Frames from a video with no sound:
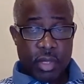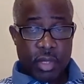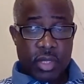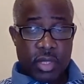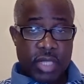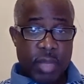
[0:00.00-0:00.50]

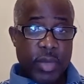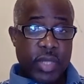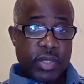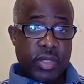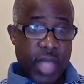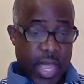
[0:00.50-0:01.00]
simply
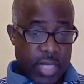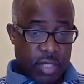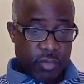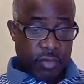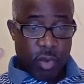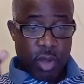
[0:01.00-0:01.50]
to ask
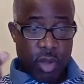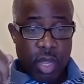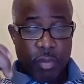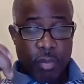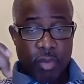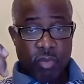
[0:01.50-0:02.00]
for a
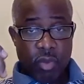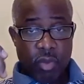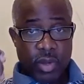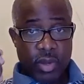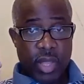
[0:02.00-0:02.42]
cup of water.